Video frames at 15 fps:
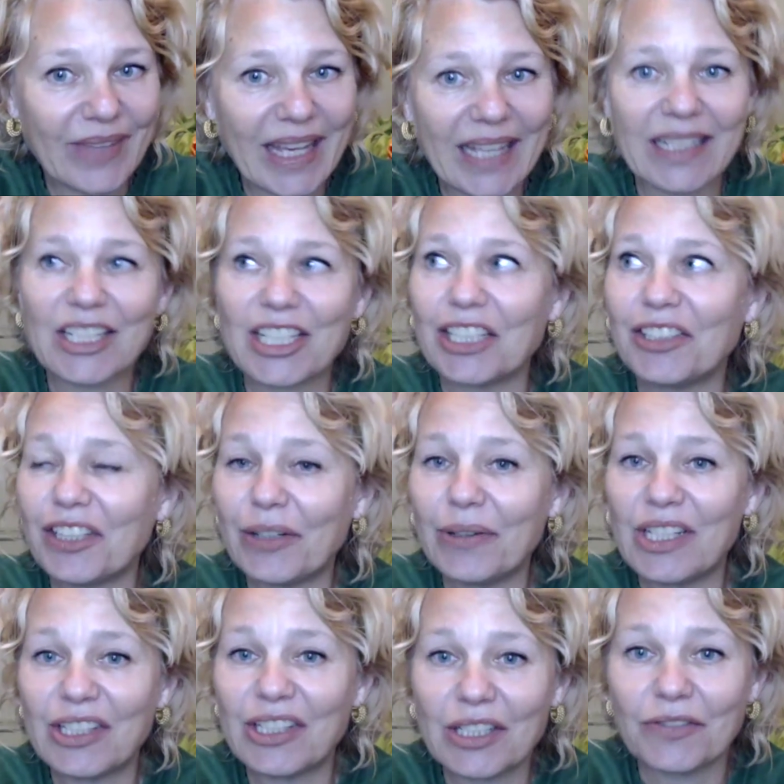And a chateau
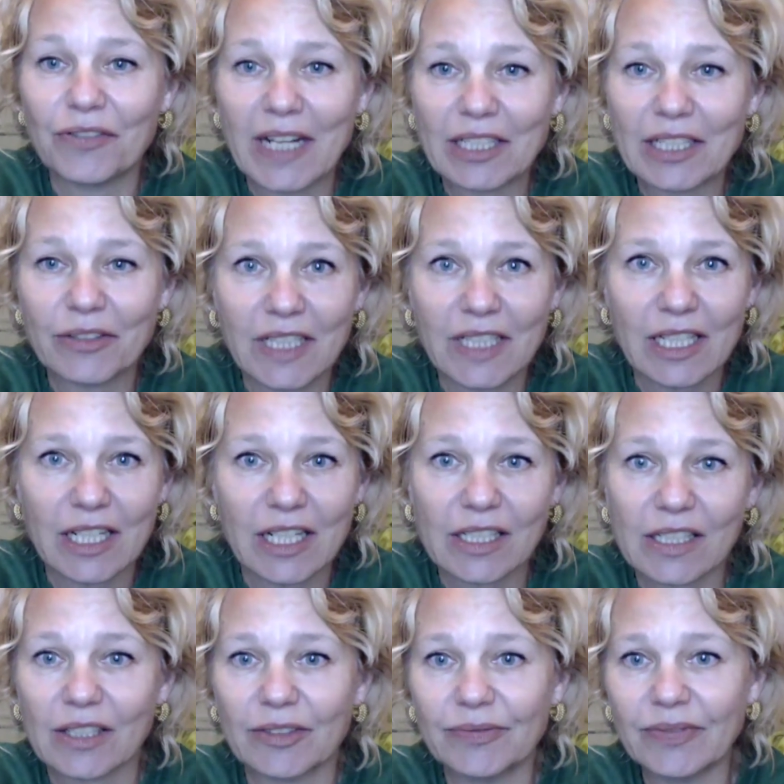is just French for
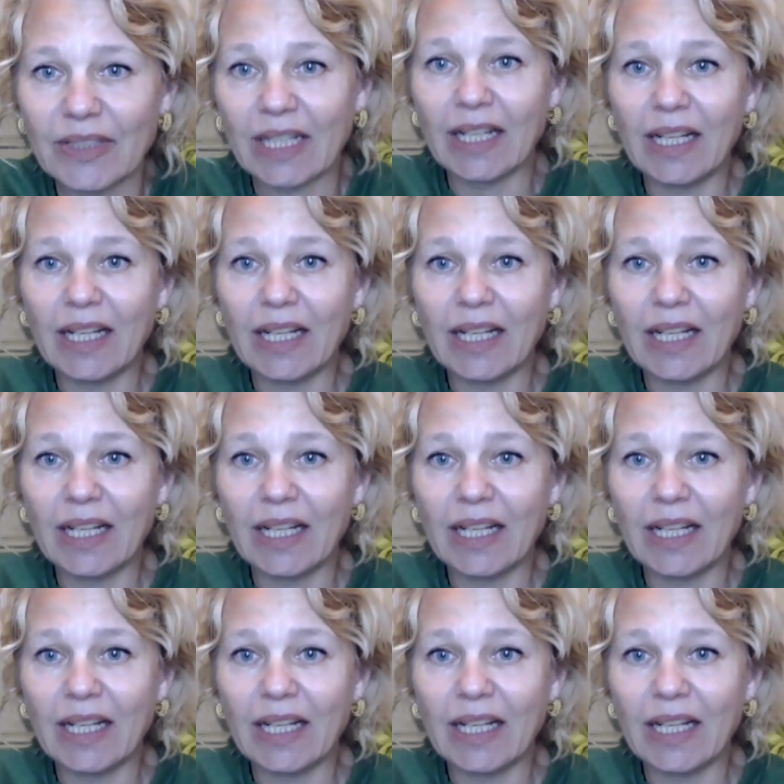castle.